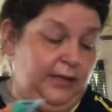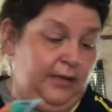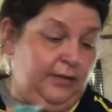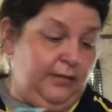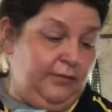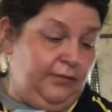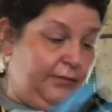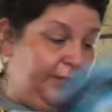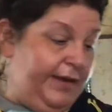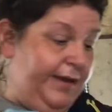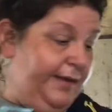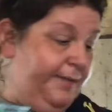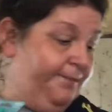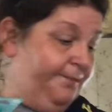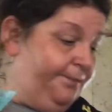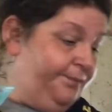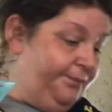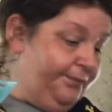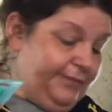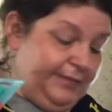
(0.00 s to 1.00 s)
Oh wait,
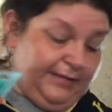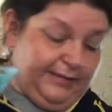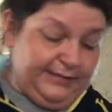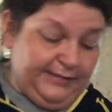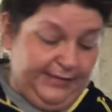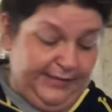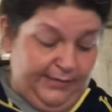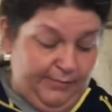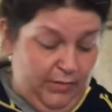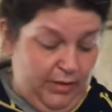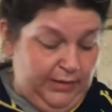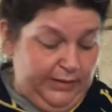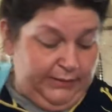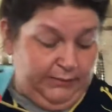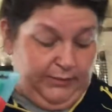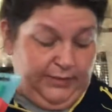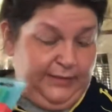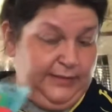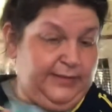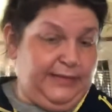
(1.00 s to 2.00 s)
let's get them all
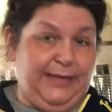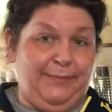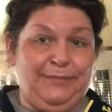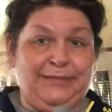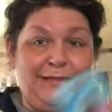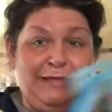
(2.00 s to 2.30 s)
out at the same